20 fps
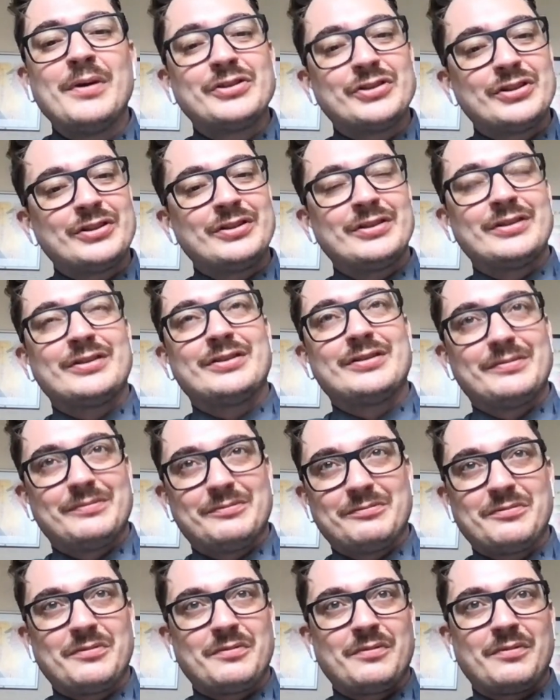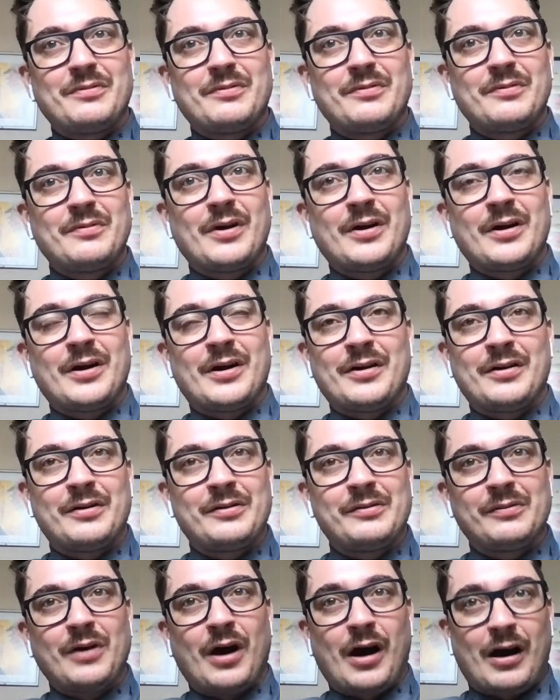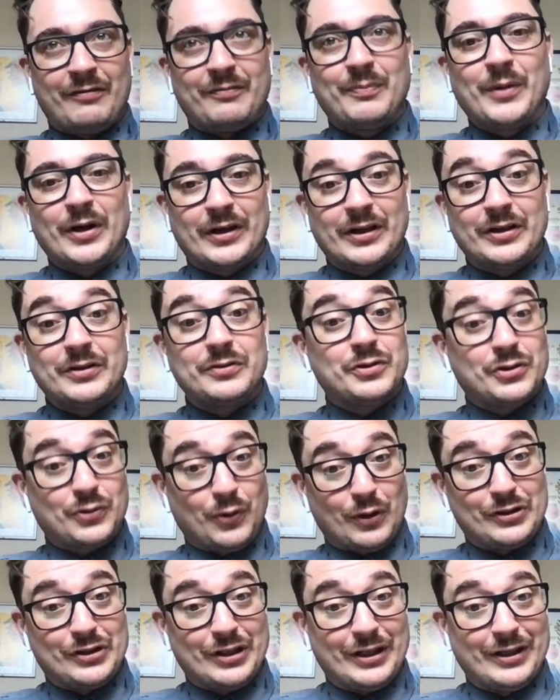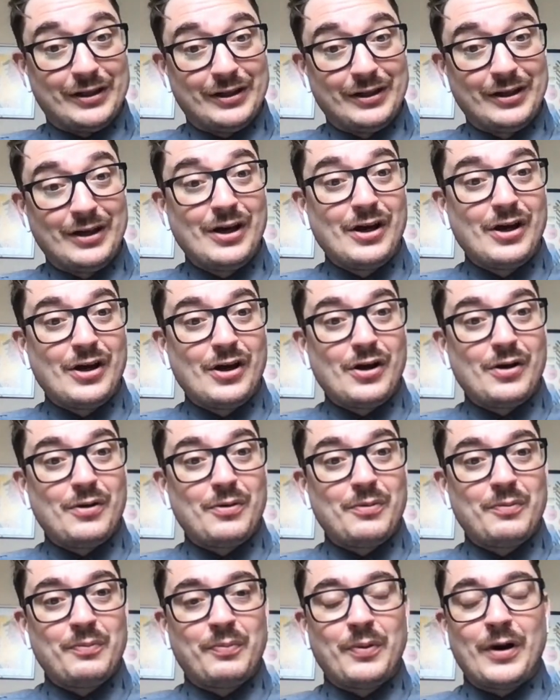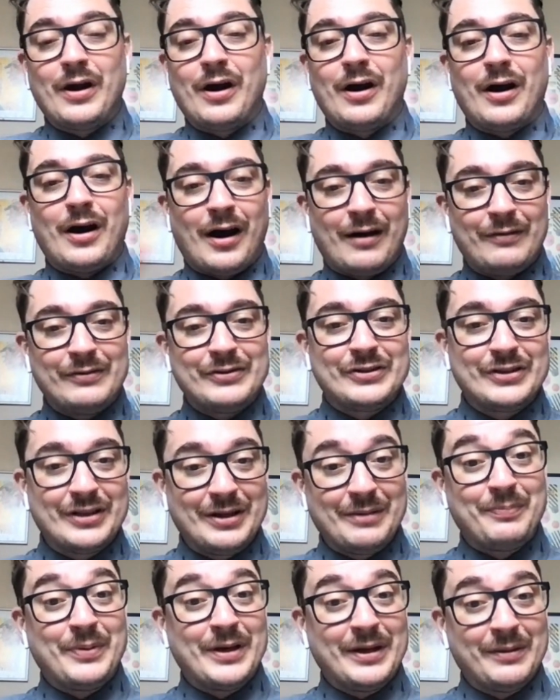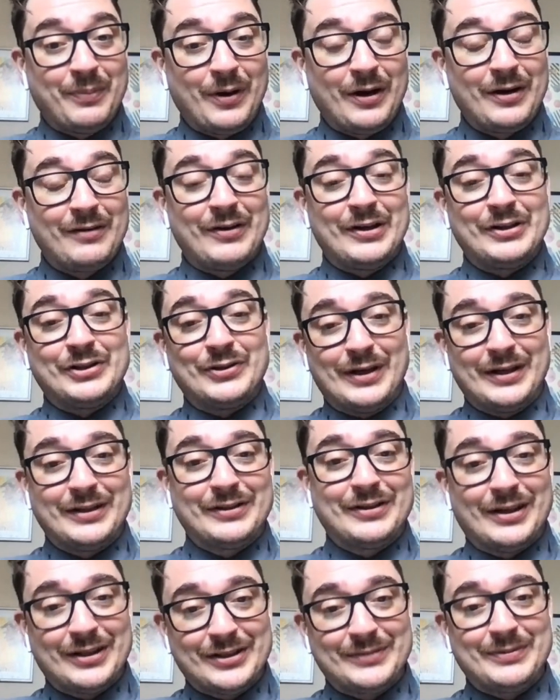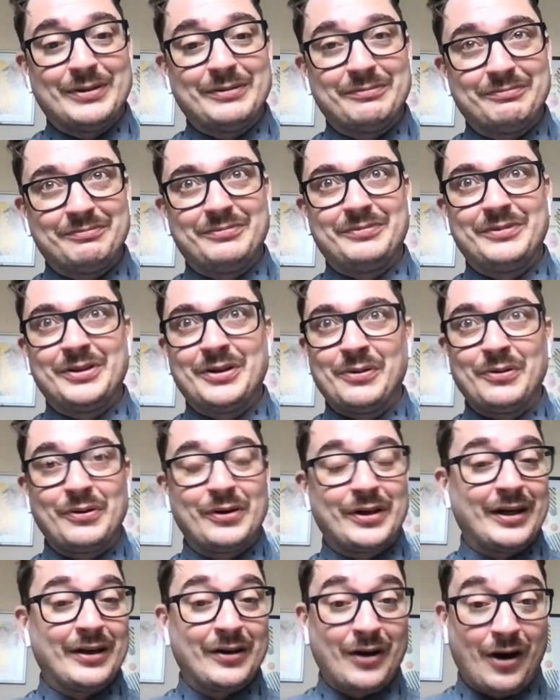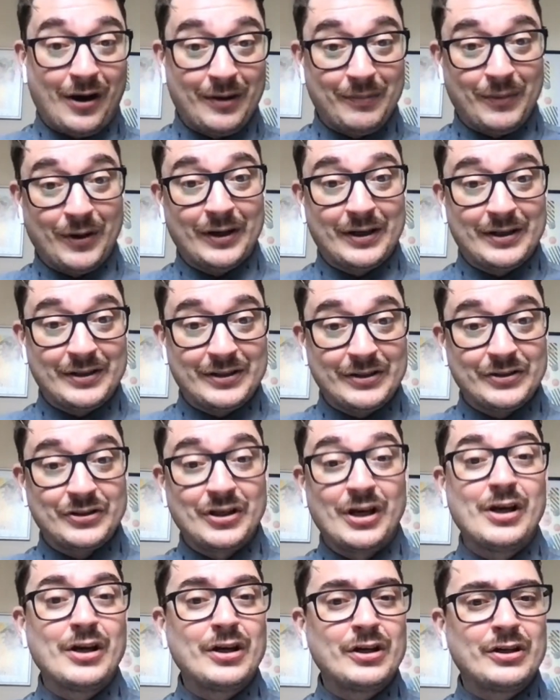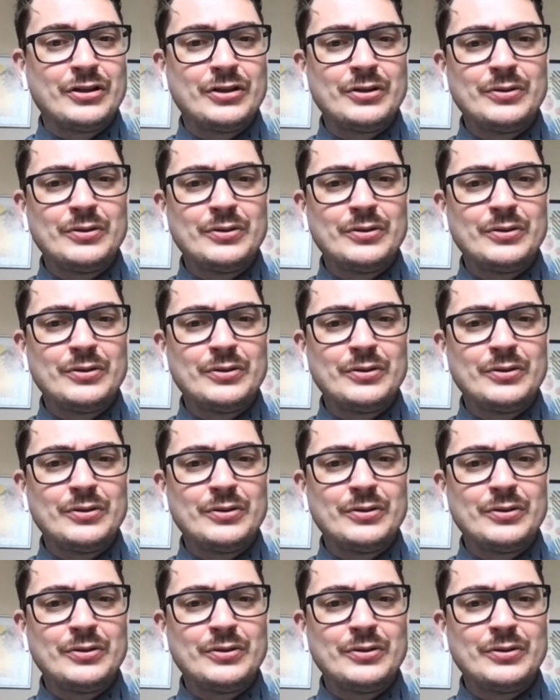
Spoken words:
You mentioned off-market sourcing, but obviously a big part of our training talks about, looking at on-market deals.